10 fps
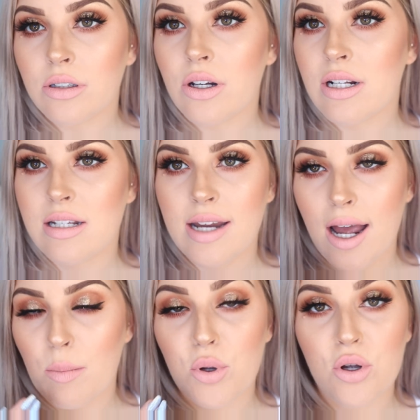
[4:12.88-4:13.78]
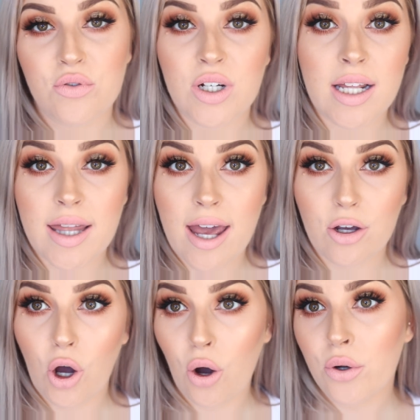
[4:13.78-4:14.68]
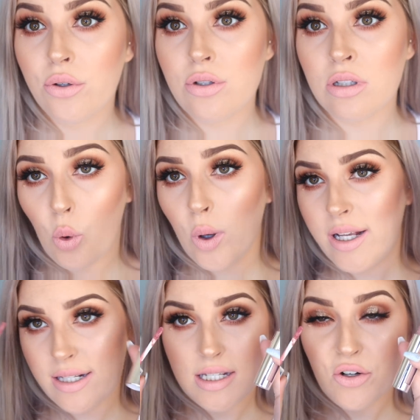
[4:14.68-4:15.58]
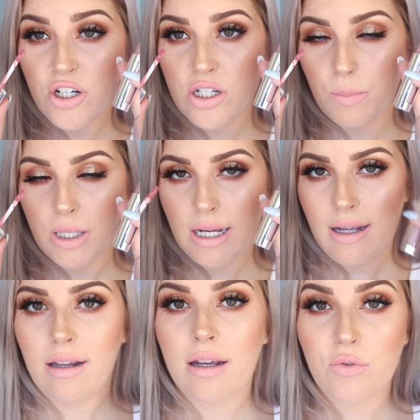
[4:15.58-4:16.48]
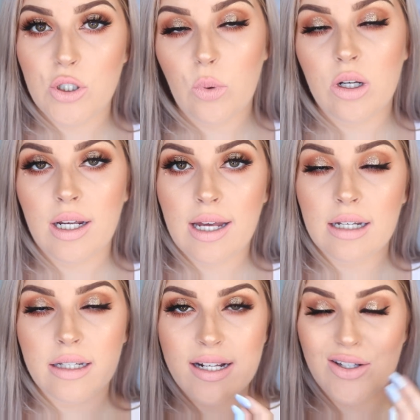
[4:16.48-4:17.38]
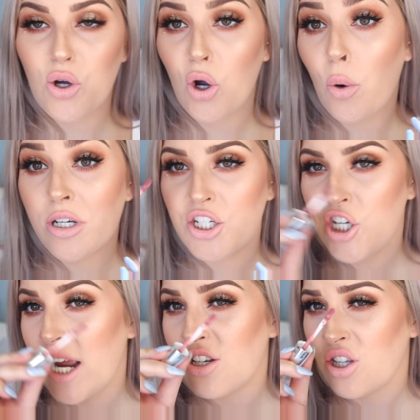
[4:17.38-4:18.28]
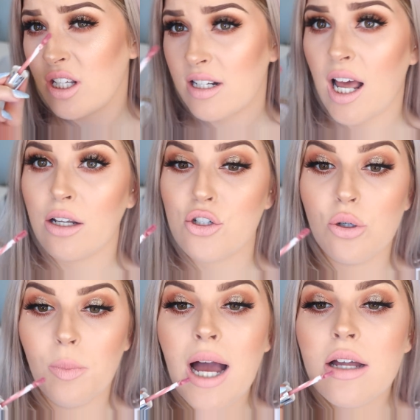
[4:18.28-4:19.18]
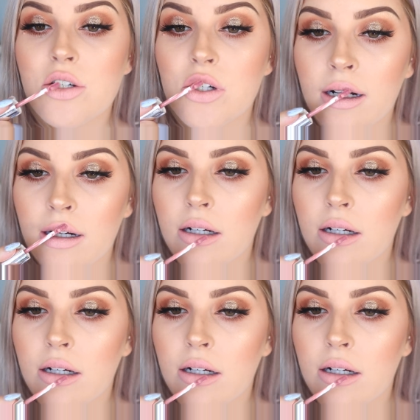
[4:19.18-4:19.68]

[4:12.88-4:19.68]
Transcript: You can see how perfectly that goes. Or Serendipity, like if you want a color that's not going to change this color too much.